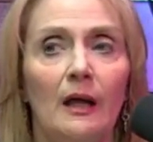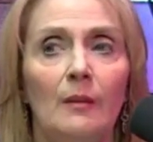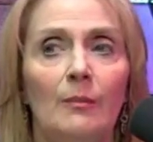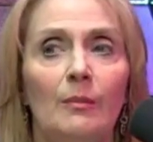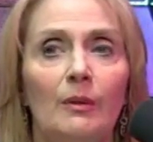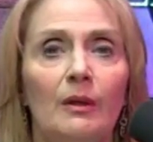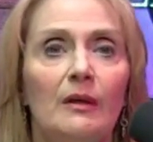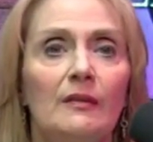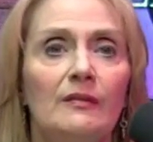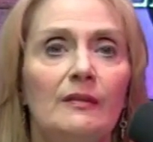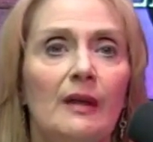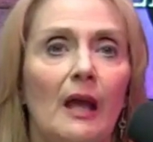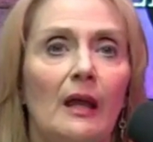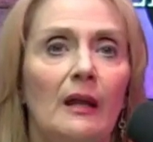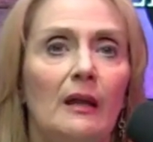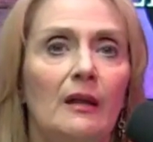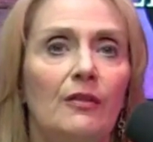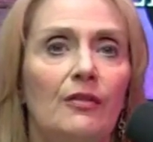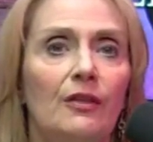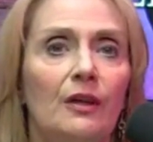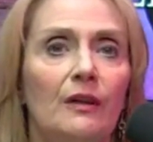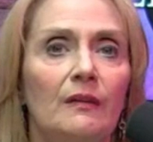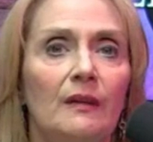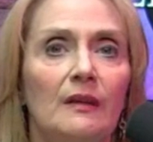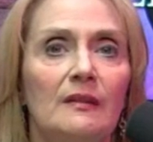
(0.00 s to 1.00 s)
Because
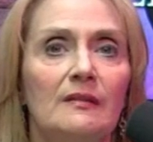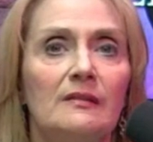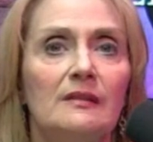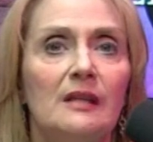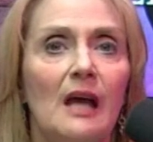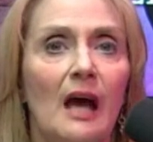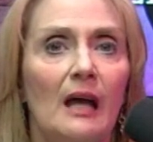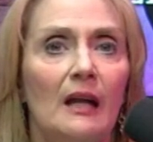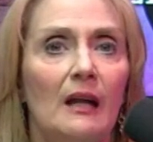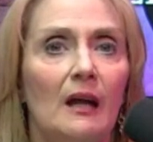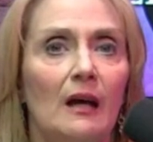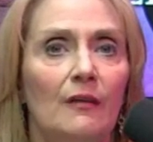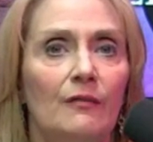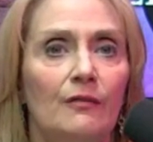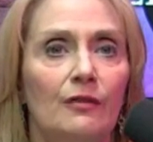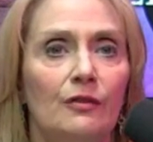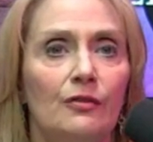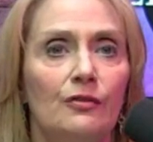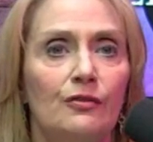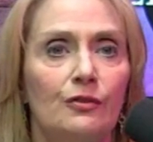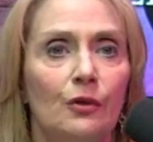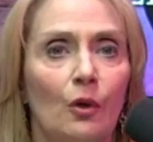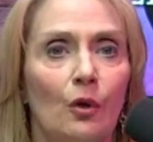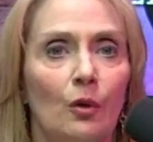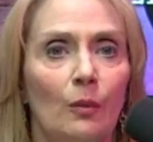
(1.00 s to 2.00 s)
anything that's not of your
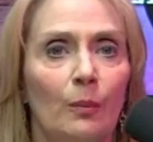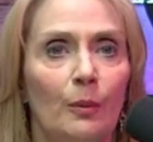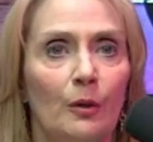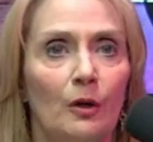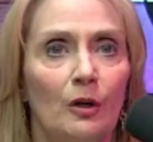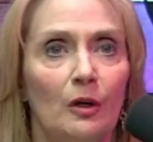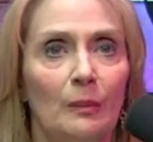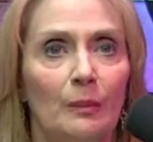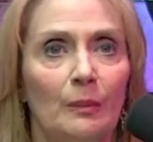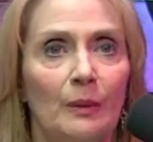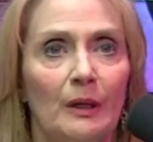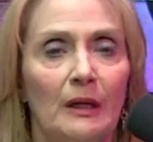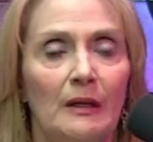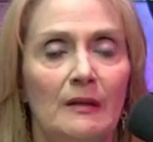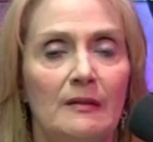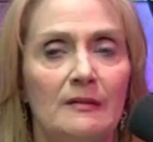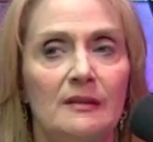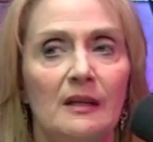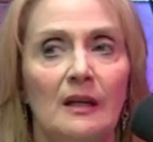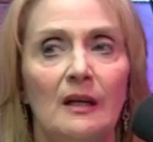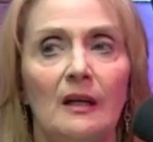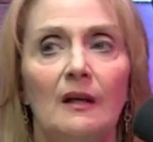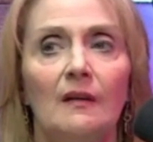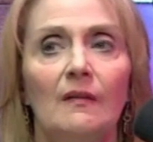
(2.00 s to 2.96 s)
soul purpose,